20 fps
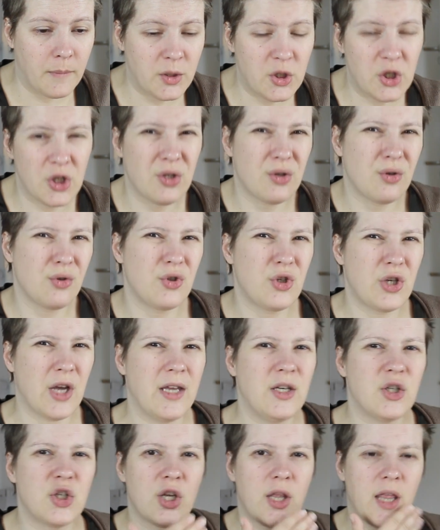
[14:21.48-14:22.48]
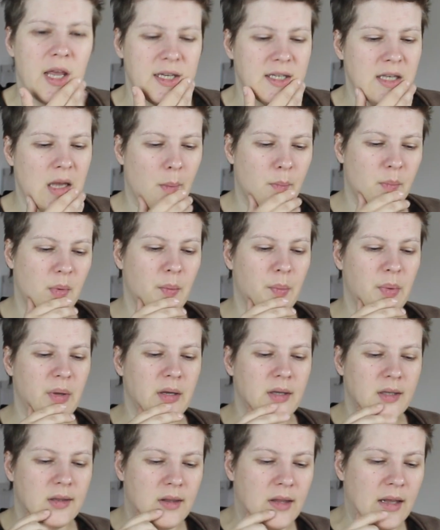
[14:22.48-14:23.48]
just to change things up a
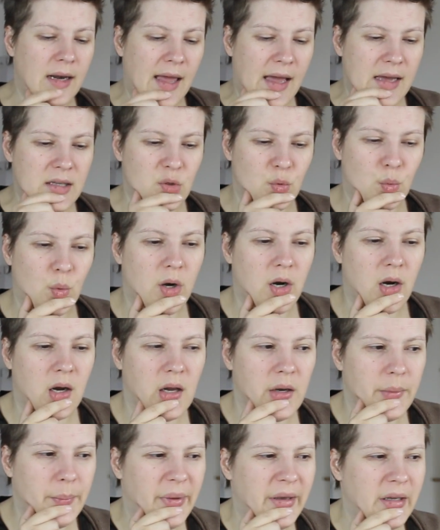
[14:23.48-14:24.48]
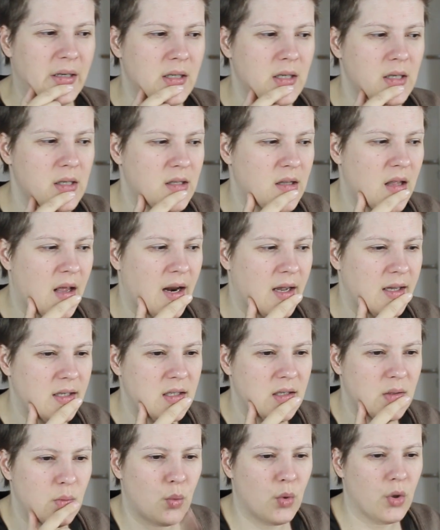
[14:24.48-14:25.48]
bit. The last watercolor paintings that I
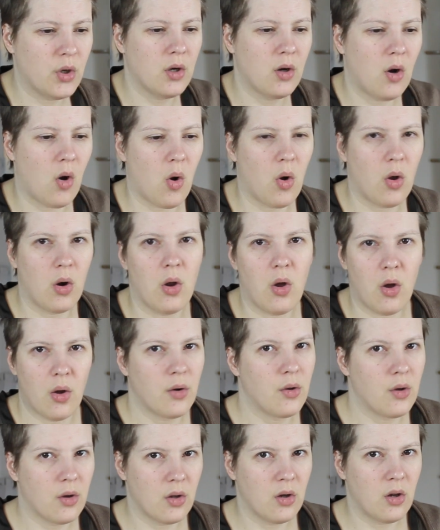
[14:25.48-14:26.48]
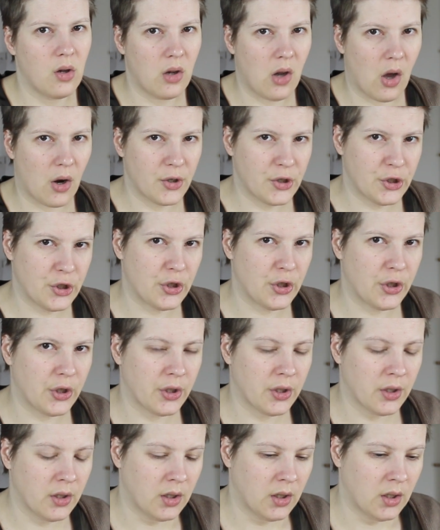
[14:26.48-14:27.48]
did were all on a
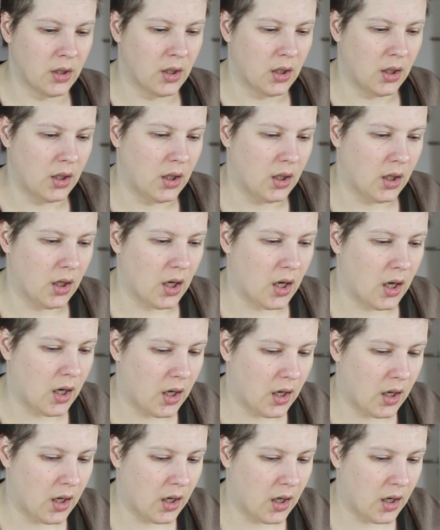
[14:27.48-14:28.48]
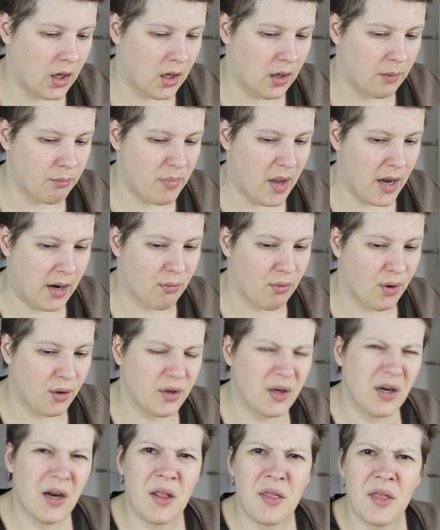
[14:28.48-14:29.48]
larger
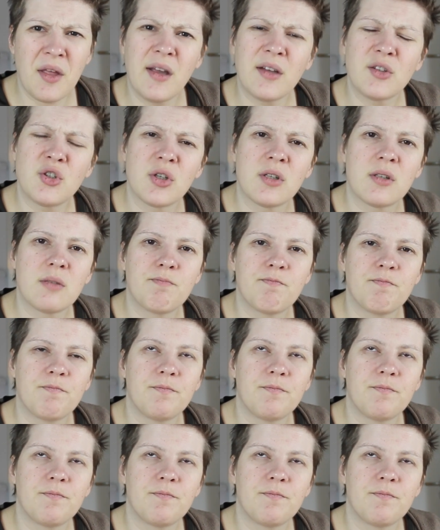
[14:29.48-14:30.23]
background, and I think I just